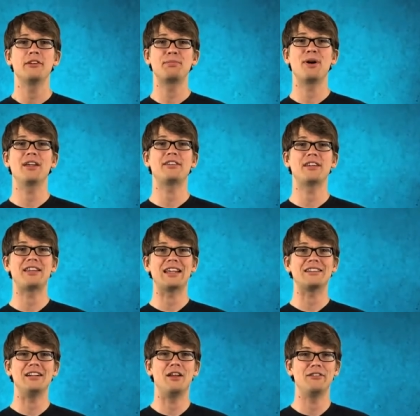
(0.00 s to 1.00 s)
This process
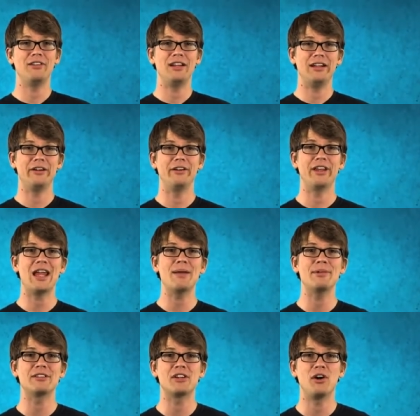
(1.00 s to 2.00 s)
has a lovely little
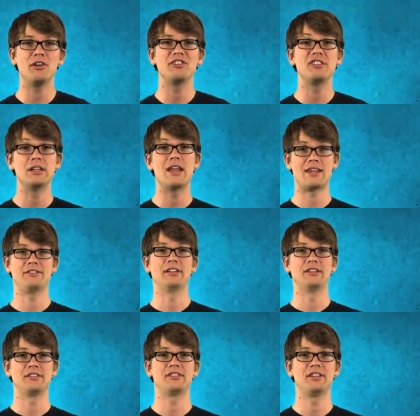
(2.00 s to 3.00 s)
name, it's called
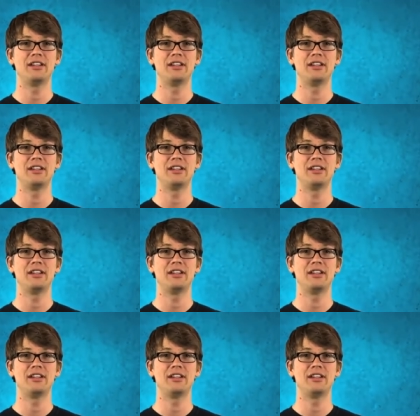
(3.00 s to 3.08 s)
senescence,